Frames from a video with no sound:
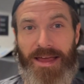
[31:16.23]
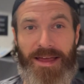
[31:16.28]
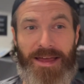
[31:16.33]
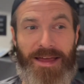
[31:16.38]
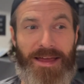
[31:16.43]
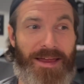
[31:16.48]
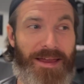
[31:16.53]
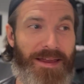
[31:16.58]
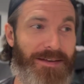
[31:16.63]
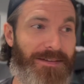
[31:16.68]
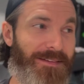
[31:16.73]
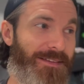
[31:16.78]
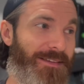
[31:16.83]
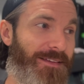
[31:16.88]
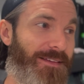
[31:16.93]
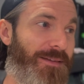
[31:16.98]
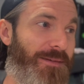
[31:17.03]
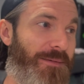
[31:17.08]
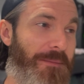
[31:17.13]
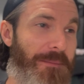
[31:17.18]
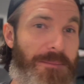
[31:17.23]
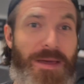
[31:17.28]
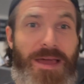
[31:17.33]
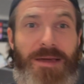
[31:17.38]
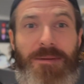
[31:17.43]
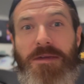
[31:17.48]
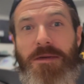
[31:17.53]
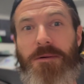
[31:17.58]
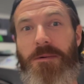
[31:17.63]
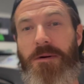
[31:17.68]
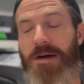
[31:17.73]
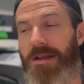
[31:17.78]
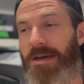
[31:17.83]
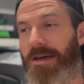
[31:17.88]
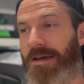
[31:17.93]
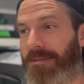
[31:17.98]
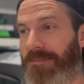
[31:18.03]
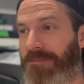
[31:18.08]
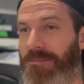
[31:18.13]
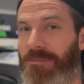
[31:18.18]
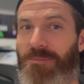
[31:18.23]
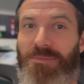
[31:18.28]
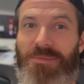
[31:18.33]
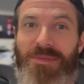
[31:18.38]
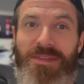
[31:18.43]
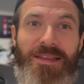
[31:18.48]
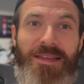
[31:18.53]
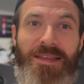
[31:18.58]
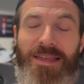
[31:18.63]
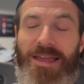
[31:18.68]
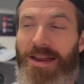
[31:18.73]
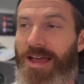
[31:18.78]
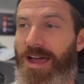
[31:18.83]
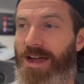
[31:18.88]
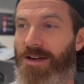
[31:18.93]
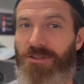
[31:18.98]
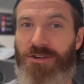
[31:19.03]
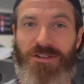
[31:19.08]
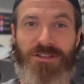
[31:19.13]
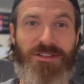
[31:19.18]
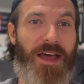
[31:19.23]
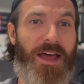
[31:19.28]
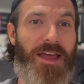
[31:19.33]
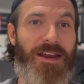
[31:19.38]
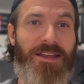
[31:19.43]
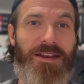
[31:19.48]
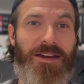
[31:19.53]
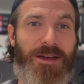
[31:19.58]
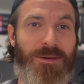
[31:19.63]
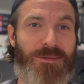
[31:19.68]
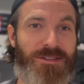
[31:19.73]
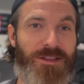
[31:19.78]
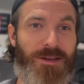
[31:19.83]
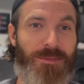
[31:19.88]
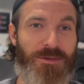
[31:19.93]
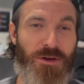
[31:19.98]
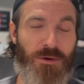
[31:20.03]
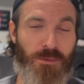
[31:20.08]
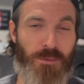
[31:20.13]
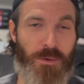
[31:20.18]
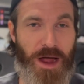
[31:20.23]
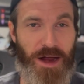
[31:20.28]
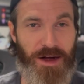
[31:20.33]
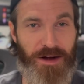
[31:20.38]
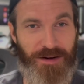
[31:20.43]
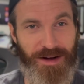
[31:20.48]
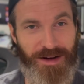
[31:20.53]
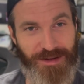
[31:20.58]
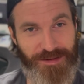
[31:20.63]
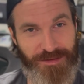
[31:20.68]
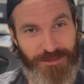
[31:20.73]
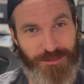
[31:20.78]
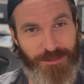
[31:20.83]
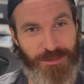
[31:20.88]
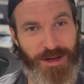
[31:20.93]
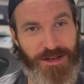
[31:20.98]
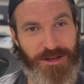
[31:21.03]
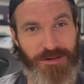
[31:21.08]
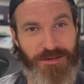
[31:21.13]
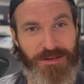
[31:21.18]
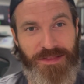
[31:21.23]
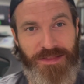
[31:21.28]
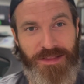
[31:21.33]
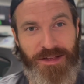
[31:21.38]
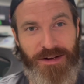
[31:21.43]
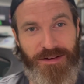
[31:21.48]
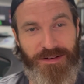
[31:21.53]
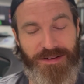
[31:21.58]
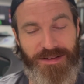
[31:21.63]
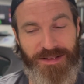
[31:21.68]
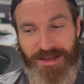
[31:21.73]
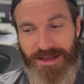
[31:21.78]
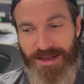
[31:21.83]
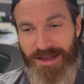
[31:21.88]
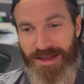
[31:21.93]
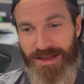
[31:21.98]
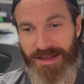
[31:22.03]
And maybe you want to get after tidying up some of your wiring while you're in there.